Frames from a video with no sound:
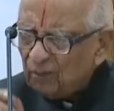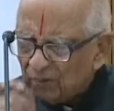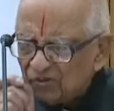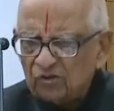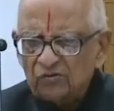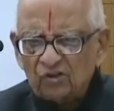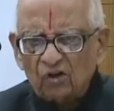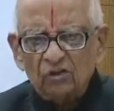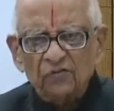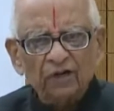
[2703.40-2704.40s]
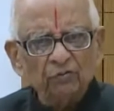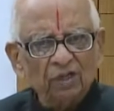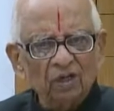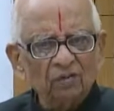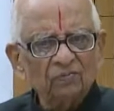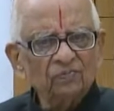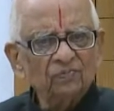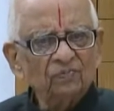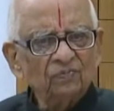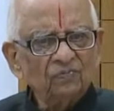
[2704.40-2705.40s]
semblance of a chance of acquittal?
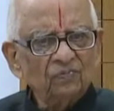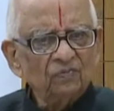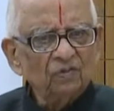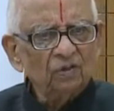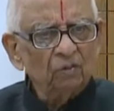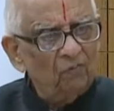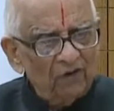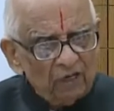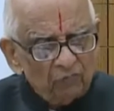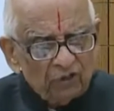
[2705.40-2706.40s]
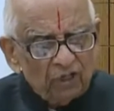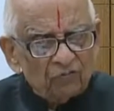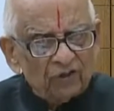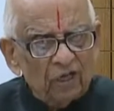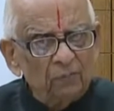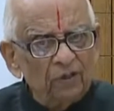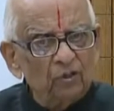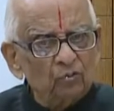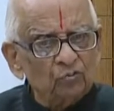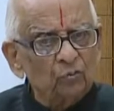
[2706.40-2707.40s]
Very difficult for
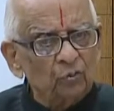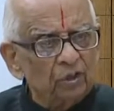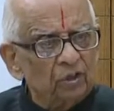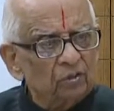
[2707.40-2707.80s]
anybody to do.